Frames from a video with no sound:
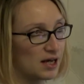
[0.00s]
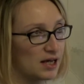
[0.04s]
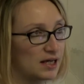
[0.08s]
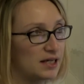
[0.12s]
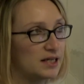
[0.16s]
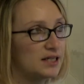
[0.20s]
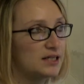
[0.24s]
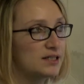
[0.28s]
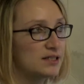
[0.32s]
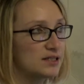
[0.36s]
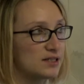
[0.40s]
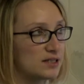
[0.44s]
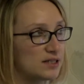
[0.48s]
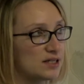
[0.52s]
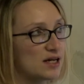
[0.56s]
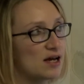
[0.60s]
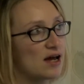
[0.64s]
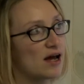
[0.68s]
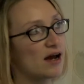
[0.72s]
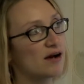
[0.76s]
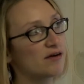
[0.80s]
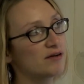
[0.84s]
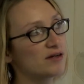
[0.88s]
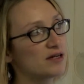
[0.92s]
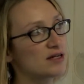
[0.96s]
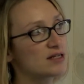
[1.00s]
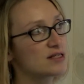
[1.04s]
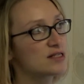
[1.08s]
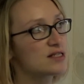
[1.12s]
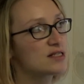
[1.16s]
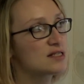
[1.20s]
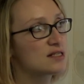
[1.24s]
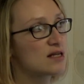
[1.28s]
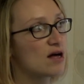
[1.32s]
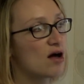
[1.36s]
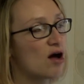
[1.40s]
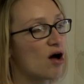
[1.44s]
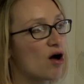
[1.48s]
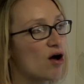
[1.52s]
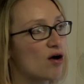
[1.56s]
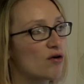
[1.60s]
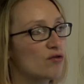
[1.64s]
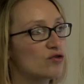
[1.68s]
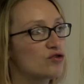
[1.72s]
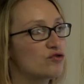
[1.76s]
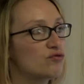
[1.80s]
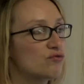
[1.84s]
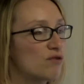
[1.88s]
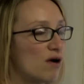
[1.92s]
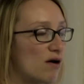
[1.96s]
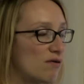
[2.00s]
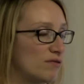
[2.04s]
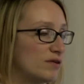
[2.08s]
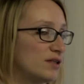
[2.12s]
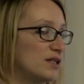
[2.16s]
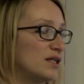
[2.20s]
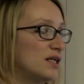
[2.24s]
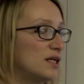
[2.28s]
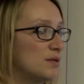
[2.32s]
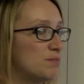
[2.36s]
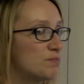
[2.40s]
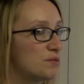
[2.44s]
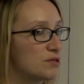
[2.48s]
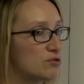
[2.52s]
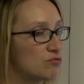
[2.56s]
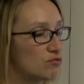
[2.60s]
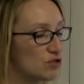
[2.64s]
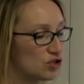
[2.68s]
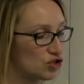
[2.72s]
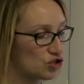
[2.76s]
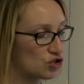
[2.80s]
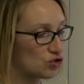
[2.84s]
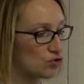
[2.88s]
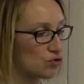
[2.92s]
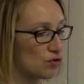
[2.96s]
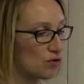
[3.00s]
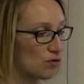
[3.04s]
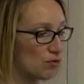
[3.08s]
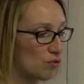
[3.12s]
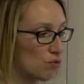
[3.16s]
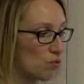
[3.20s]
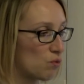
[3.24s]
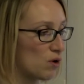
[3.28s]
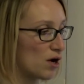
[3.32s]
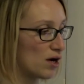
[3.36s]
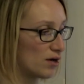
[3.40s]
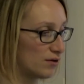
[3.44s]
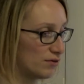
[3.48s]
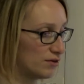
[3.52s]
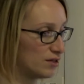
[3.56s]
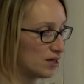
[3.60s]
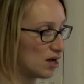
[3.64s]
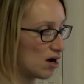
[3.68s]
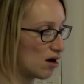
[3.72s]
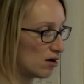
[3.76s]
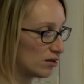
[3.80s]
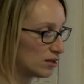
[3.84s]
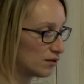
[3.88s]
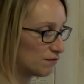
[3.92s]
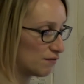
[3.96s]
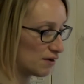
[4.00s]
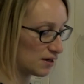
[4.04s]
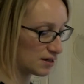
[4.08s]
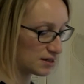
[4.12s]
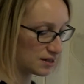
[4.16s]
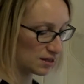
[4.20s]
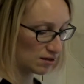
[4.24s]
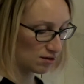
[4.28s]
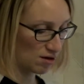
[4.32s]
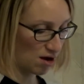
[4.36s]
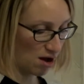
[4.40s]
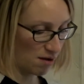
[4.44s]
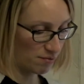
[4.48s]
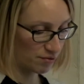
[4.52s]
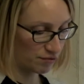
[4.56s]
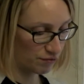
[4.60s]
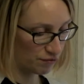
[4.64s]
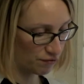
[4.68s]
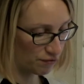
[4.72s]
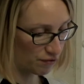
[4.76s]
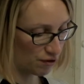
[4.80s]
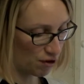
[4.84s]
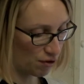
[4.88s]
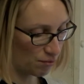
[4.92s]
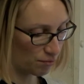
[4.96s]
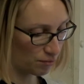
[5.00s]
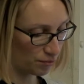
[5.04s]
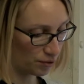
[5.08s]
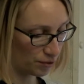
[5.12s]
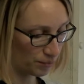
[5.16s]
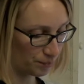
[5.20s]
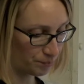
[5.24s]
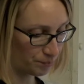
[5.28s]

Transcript: in the areas surrounding Ipswich where the artifacts are coming from.